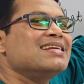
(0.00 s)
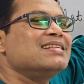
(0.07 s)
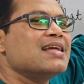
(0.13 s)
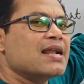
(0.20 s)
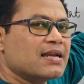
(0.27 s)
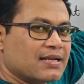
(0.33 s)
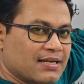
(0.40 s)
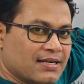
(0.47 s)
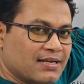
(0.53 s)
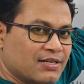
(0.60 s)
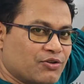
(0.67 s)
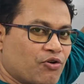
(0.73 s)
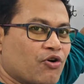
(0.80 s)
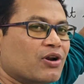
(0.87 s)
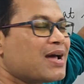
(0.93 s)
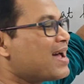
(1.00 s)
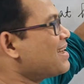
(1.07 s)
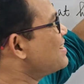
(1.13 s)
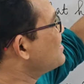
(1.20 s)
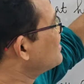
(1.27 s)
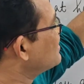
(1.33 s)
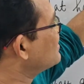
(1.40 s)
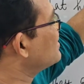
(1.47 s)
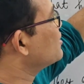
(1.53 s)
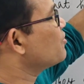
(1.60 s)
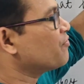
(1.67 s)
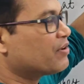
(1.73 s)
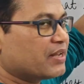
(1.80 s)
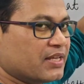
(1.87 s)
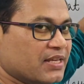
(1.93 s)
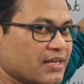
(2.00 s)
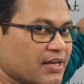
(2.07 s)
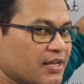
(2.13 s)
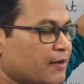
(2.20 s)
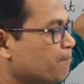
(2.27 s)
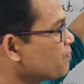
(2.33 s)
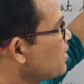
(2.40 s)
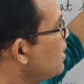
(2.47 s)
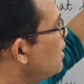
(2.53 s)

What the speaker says: redundant or unnecessary over here.